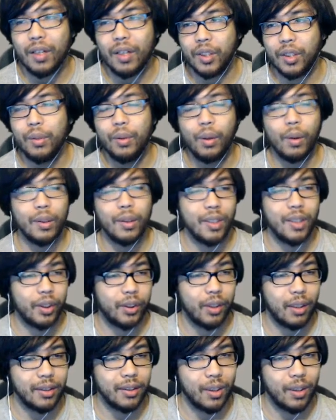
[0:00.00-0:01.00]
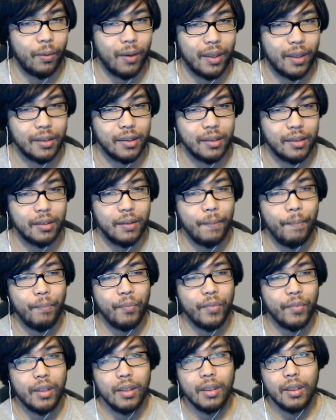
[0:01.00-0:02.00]
2 Corsair shots at once.
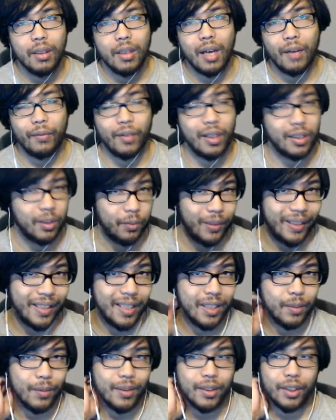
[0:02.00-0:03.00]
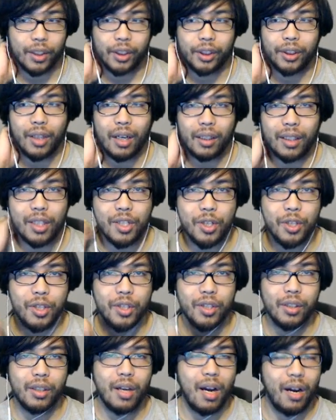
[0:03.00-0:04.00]
I forgot to read these ones. Shotgun
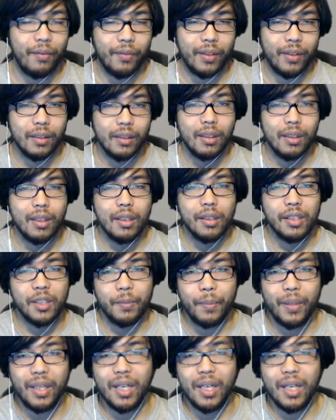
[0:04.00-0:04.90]
coffee. Speed